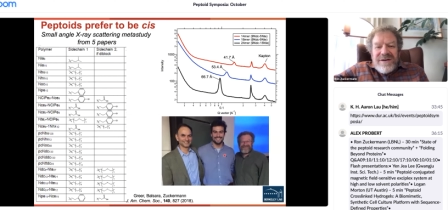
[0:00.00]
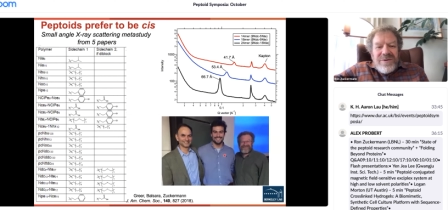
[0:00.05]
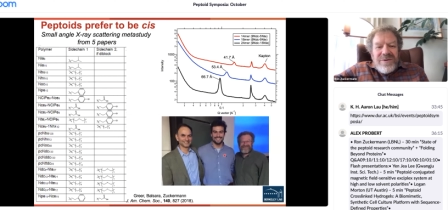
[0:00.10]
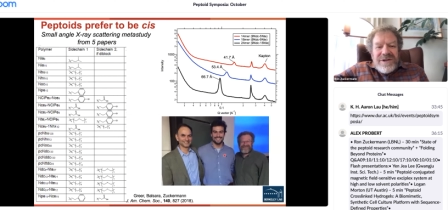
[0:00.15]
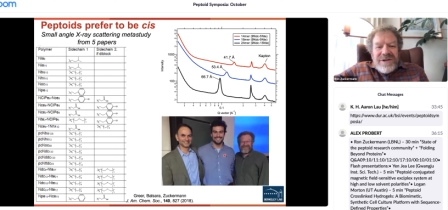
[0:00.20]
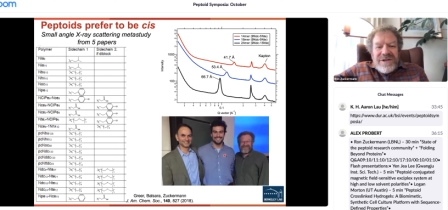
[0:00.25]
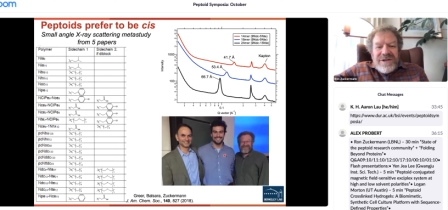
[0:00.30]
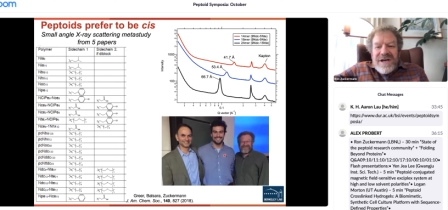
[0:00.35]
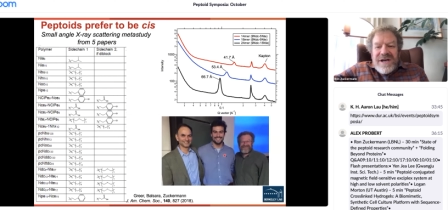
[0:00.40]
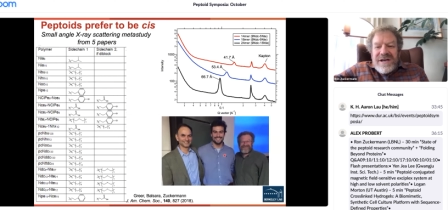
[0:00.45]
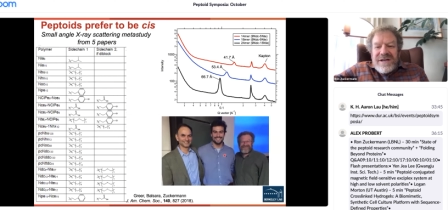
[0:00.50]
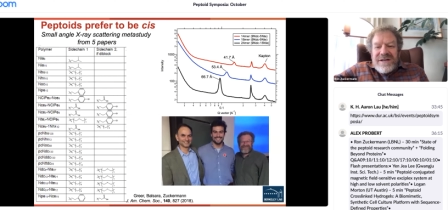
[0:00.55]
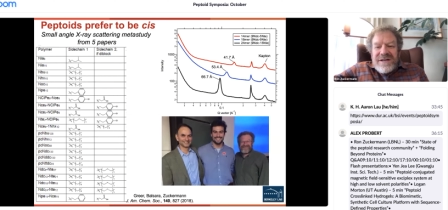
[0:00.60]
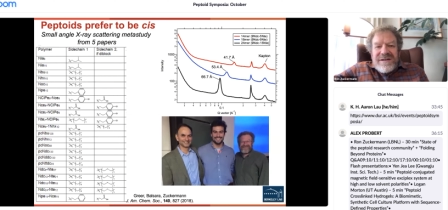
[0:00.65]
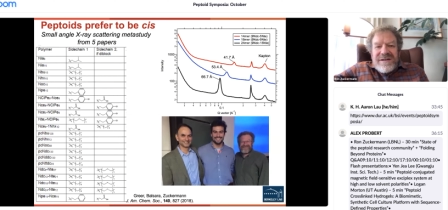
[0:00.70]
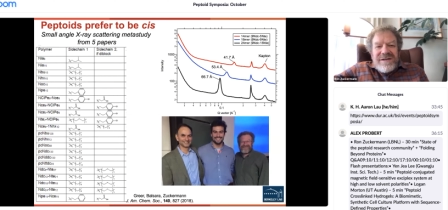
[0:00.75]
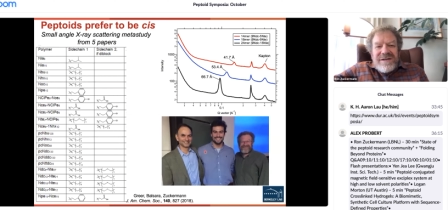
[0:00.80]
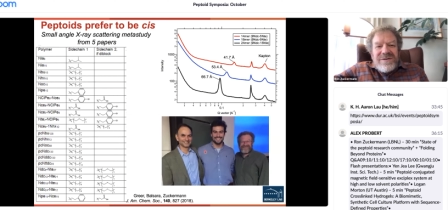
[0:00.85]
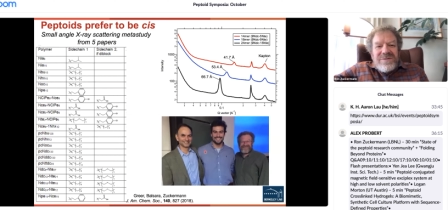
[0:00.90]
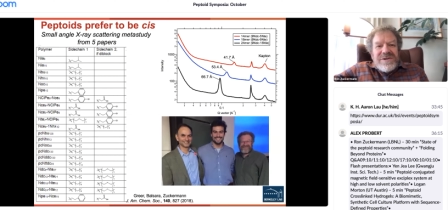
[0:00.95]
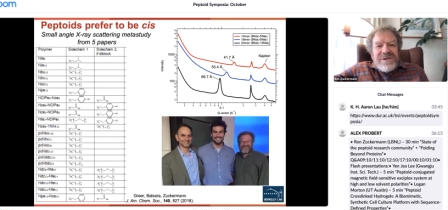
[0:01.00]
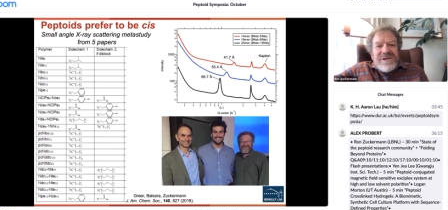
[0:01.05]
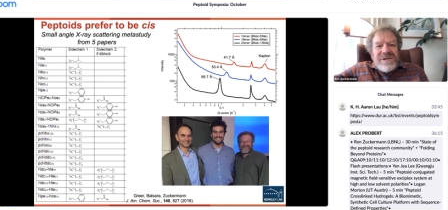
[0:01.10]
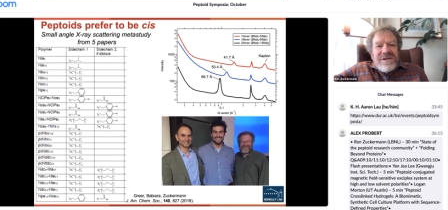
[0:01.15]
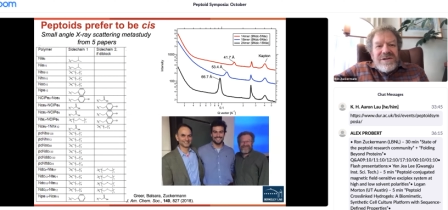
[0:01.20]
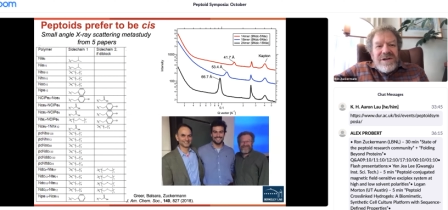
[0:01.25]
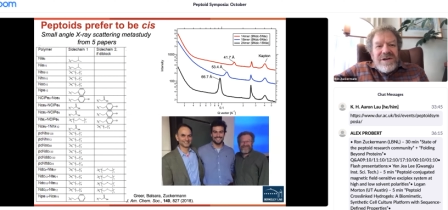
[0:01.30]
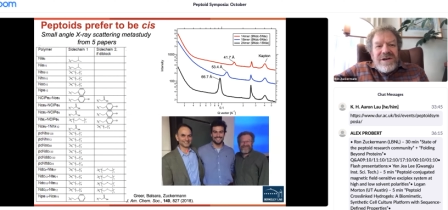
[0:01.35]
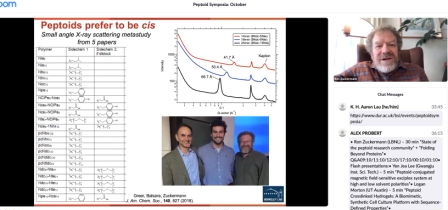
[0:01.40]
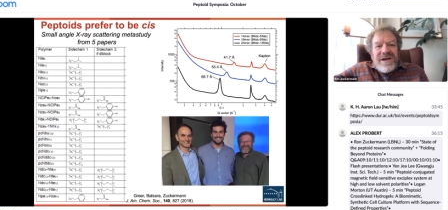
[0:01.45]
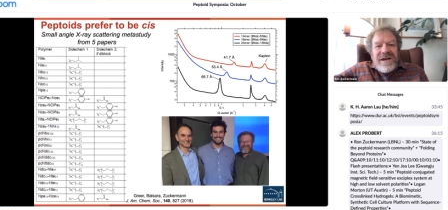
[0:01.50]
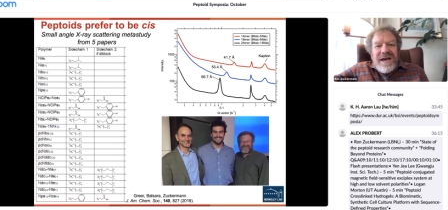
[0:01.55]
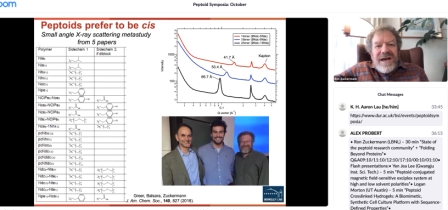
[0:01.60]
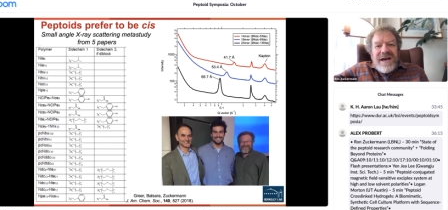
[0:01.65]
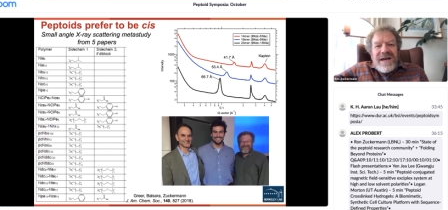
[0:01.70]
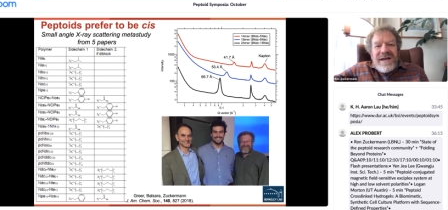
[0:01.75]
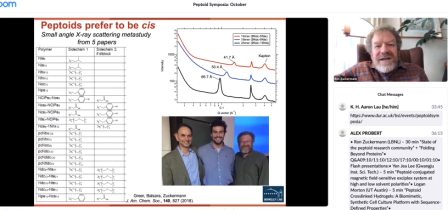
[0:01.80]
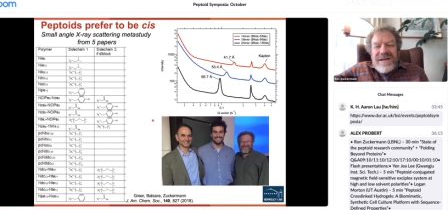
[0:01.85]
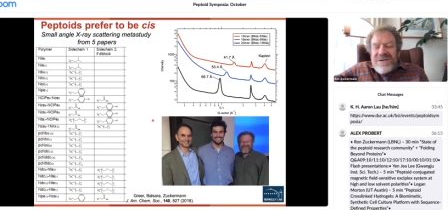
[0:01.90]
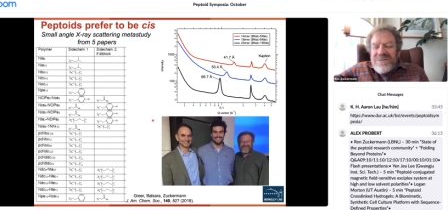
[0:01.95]
What Doug did was look
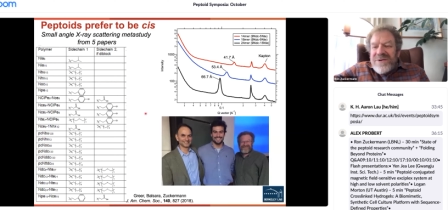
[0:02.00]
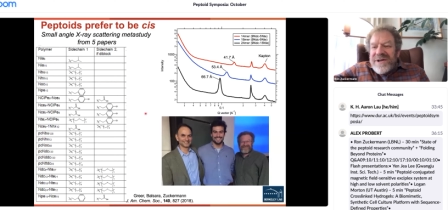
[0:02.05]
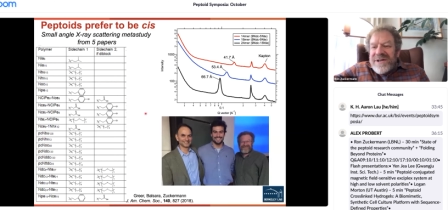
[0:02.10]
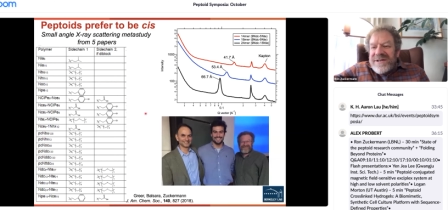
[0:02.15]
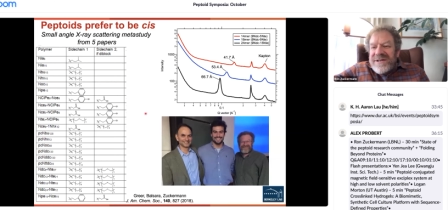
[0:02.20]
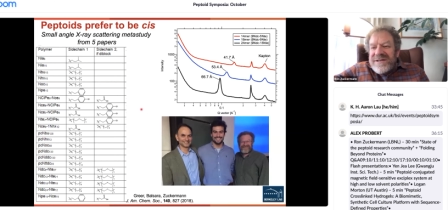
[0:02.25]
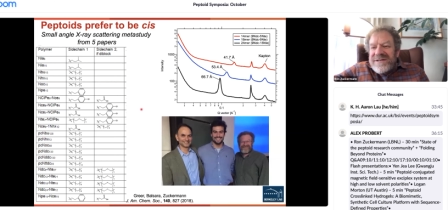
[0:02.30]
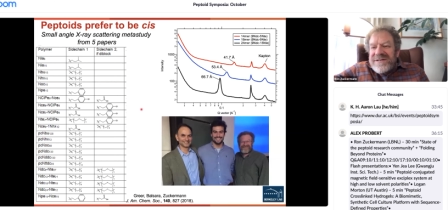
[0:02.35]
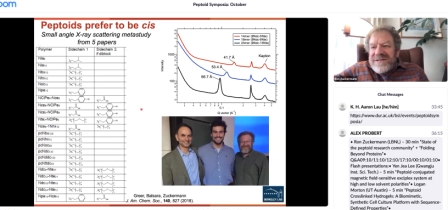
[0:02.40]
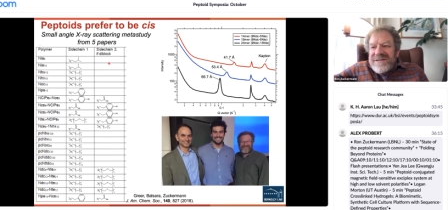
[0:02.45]
at, he went,